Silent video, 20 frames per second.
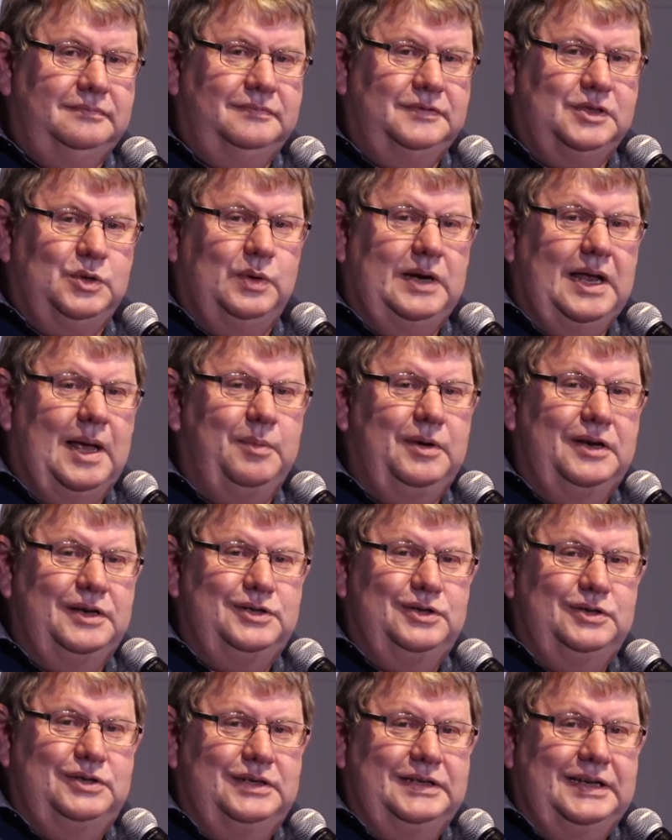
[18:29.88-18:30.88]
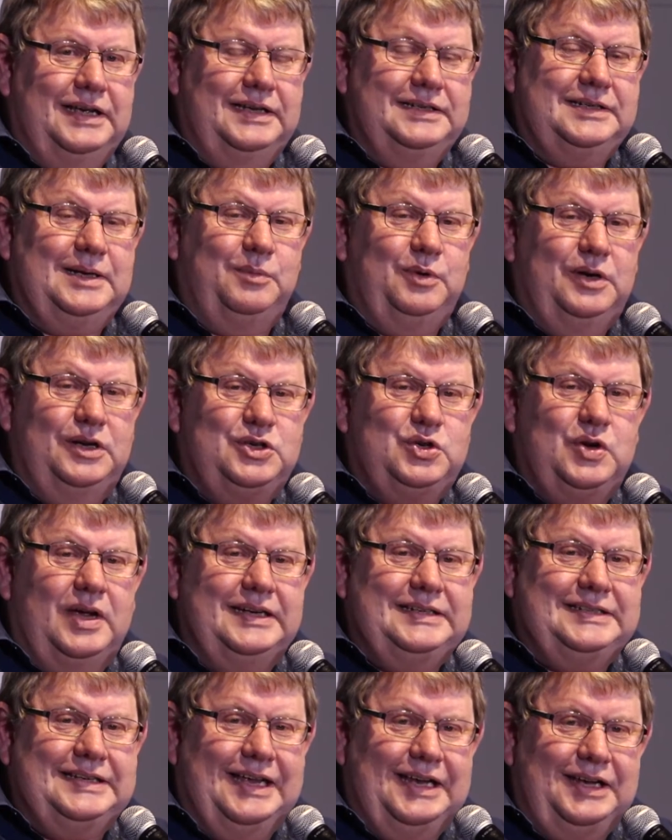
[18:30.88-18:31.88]
So what I'm going to do today is I want to try
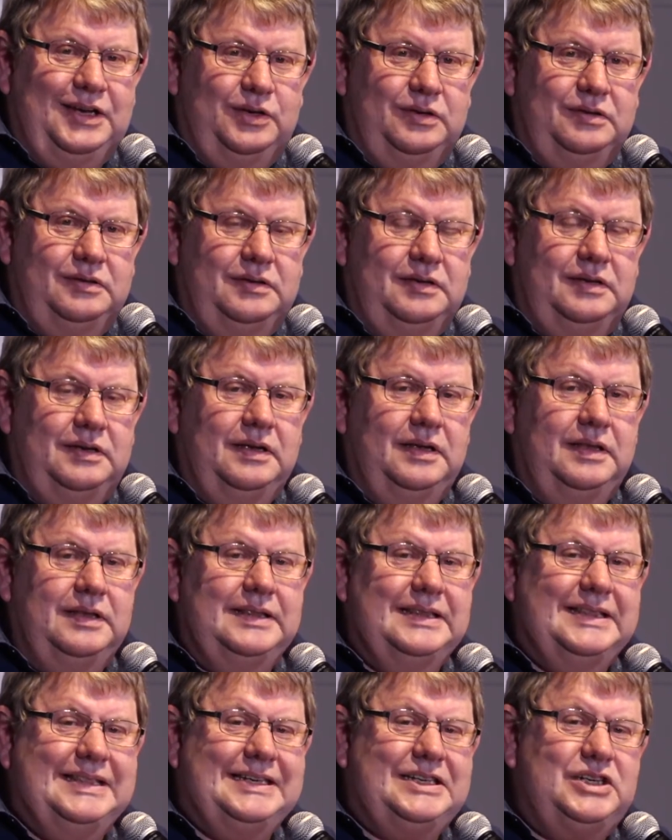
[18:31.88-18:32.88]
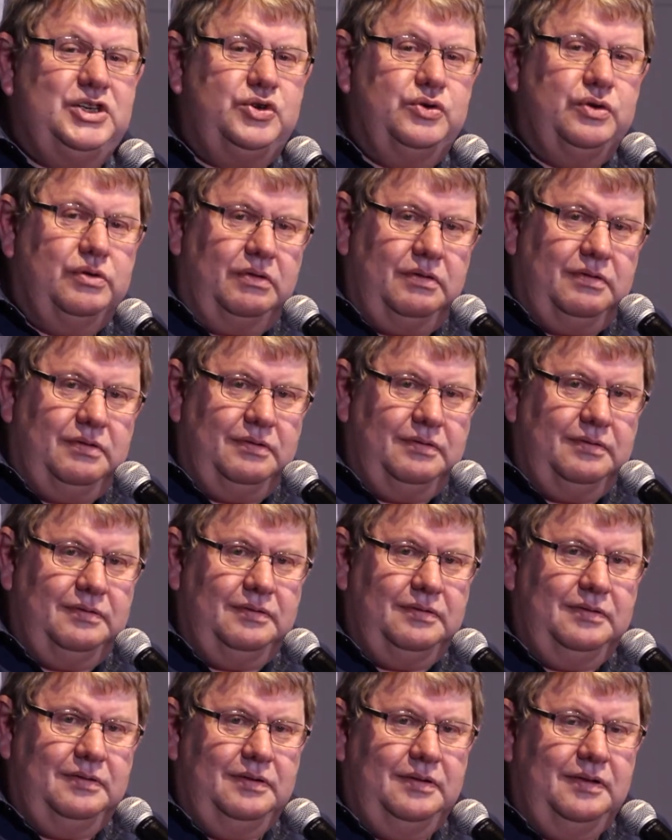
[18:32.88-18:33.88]
to tell you the truth.
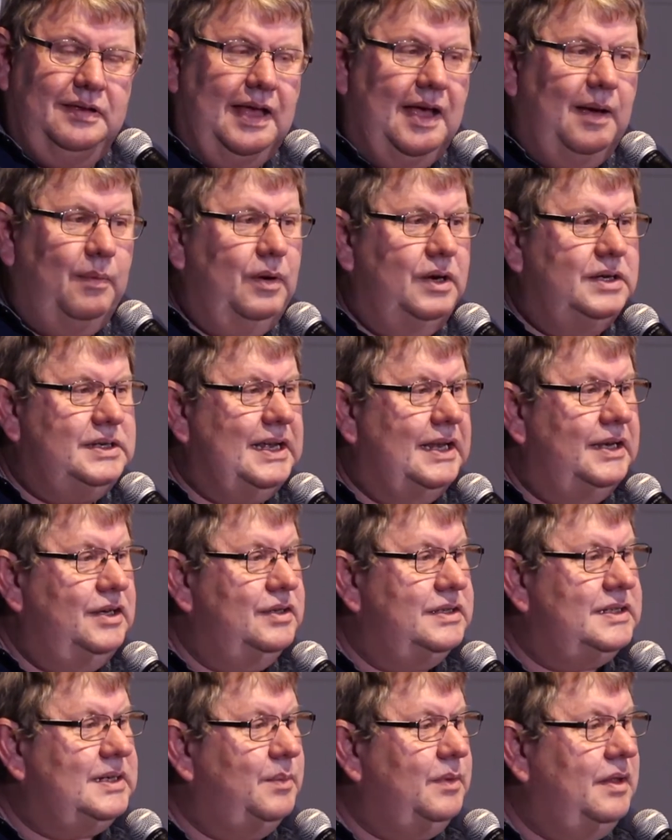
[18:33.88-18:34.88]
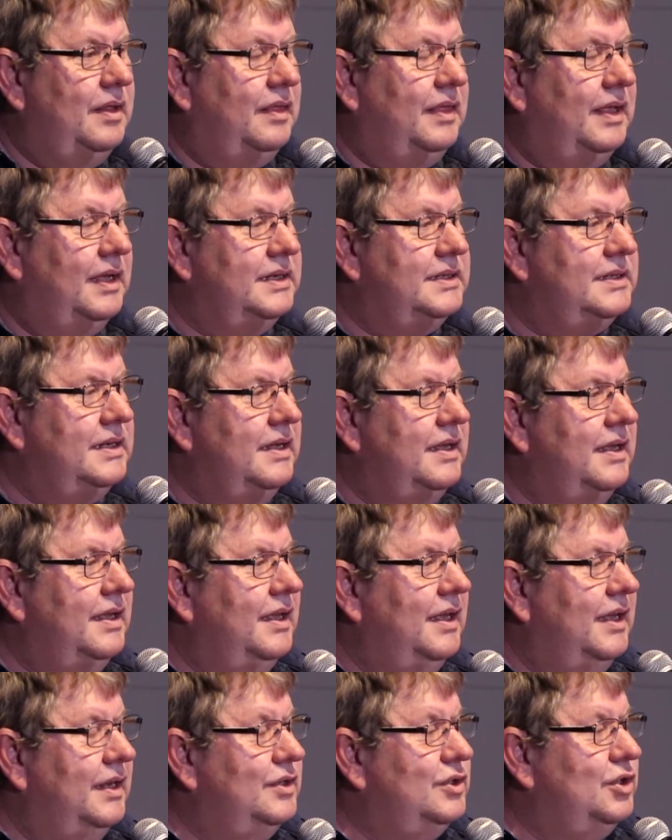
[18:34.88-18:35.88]
I want to tell you some of the things
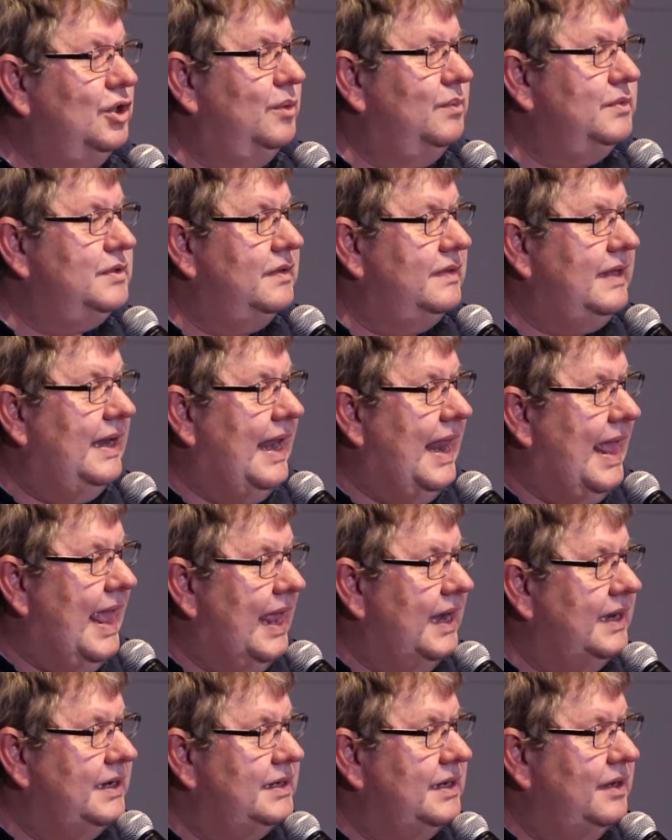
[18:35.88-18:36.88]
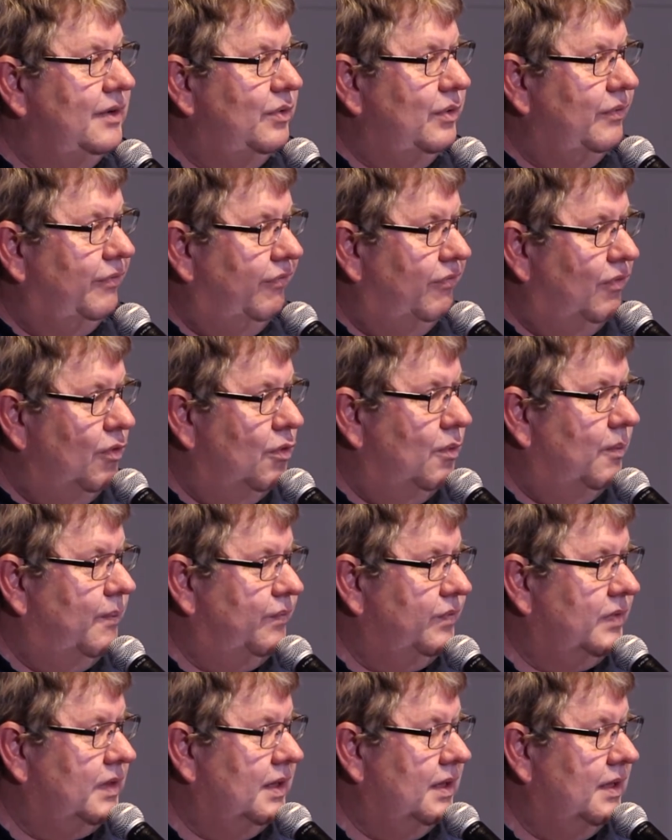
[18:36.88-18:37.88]
in terms of the land
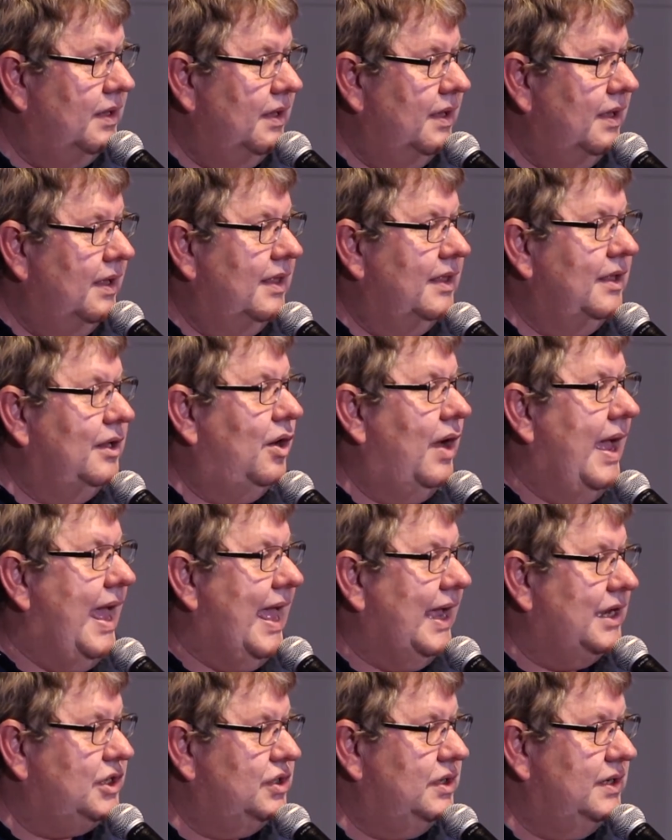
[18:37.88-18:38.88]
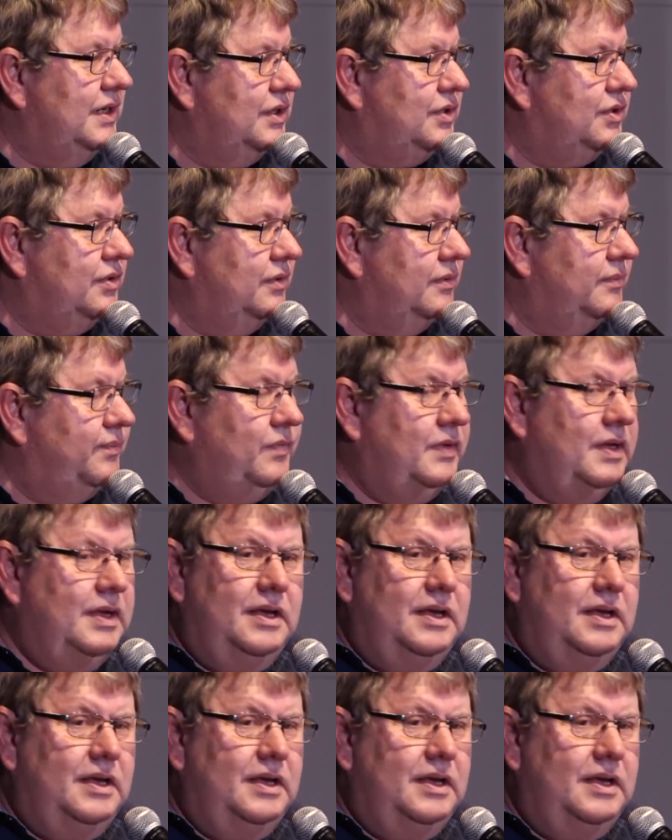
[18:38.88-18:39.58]
reform that are actually true.